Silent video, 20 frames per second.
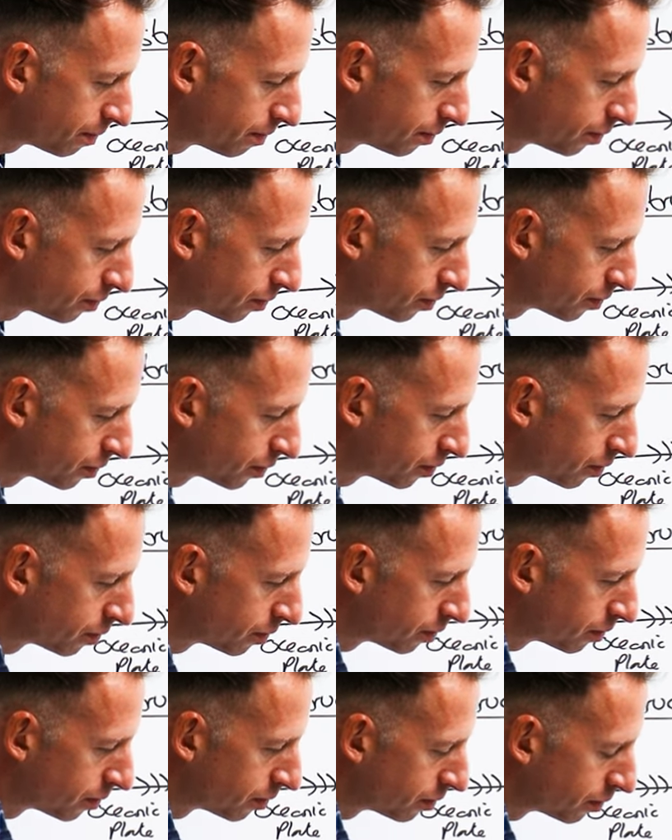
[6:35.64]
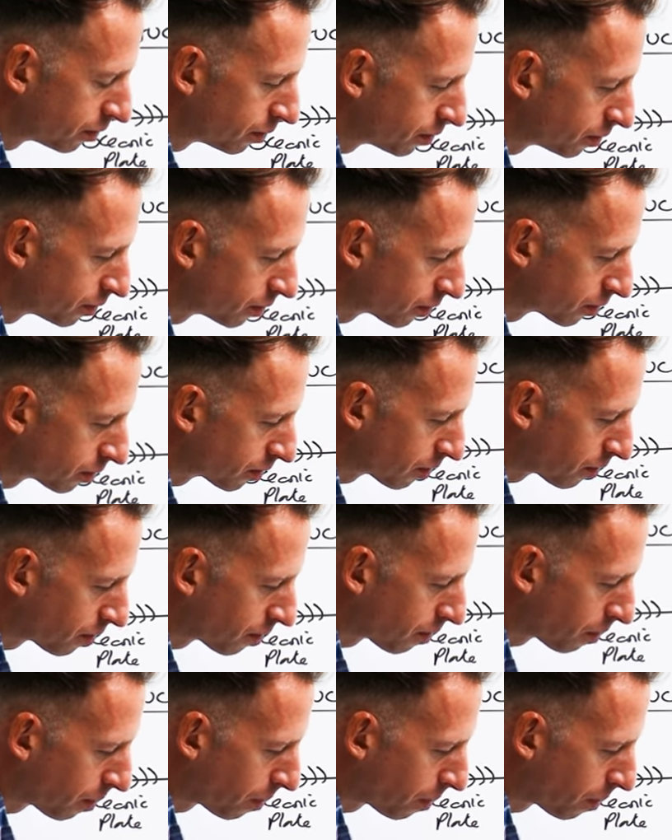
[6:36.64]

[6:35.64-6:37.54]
(no one is talking)